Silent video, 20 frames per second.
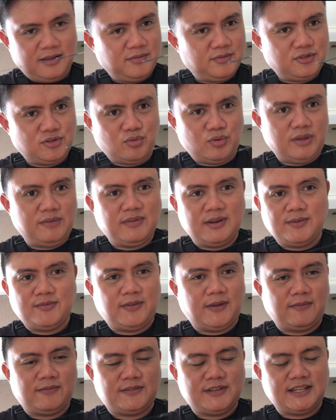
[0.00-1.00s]
to even
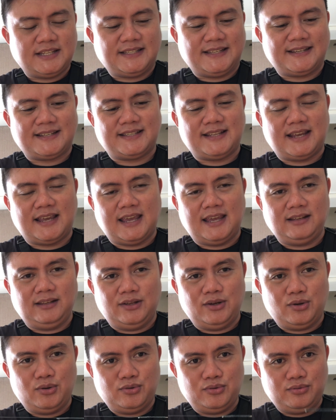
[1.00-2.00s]
50, 60
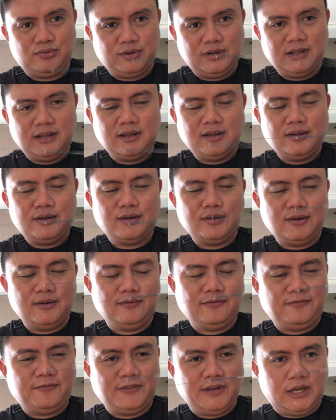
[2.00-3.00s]
kilo
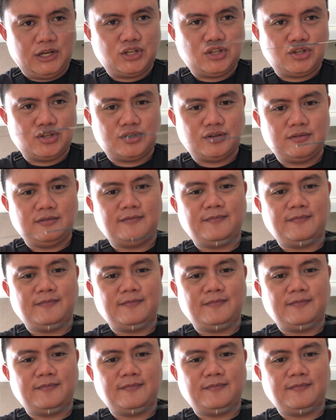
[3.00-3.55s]
of fish,